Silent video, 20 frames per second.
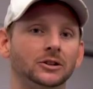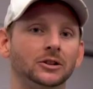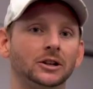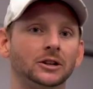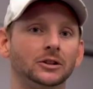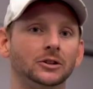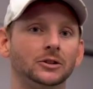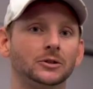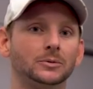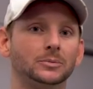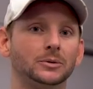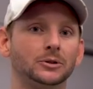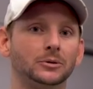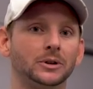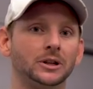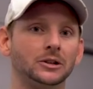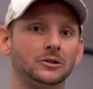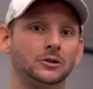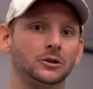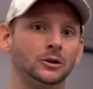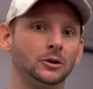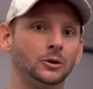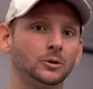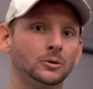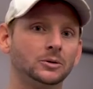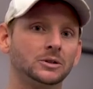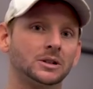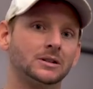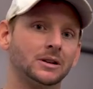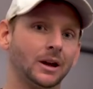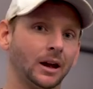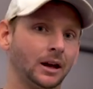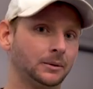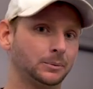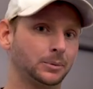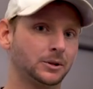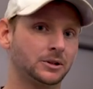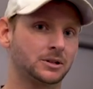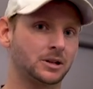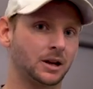You can use between 2 to
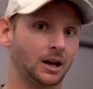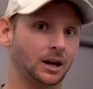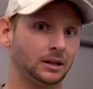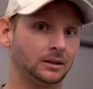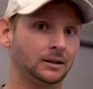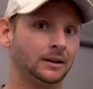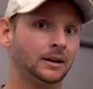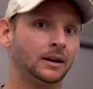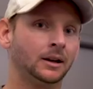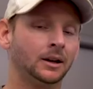10%,